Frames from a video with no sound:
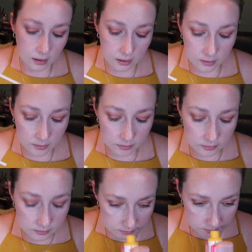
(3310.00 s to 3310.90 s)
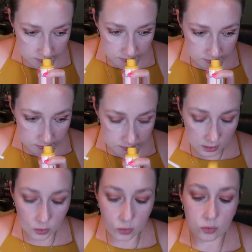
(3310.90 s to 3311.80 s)
um,
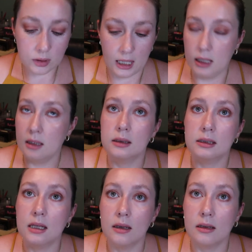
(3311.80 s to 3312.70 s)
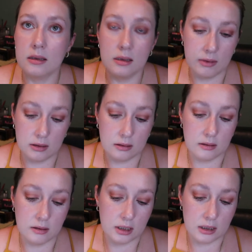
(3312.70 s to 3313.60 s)
oh yeah, it
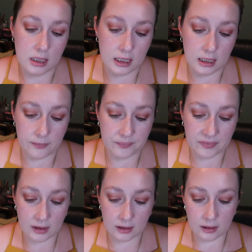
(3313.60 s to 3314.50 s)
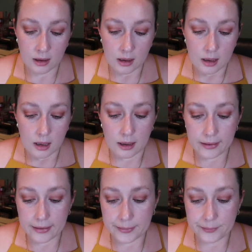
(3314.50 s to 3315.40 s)
smells just like it.
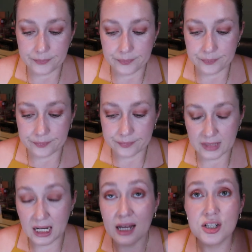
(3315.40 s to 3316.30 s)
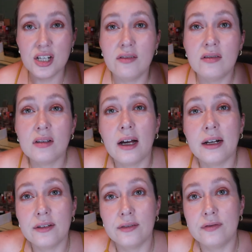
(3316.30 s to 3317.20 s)
Um, I actually have a lot
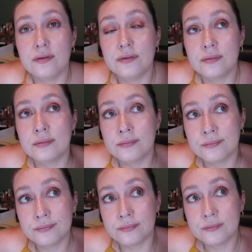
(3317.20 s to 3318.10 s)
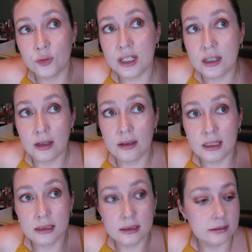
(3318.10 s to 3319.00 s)
of, what do you call
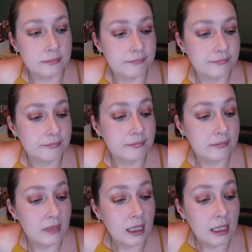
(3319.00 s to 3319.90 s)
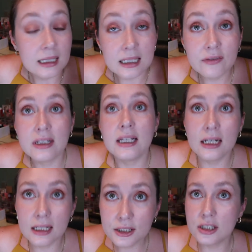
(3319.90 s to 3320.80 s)
this? Leave-in
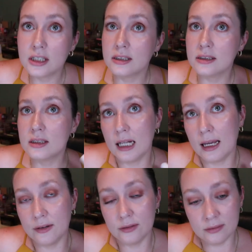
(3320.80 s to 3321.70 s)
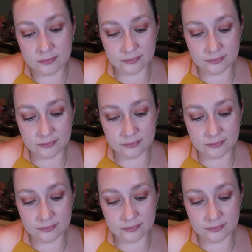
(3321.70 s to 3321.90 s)
conditioners now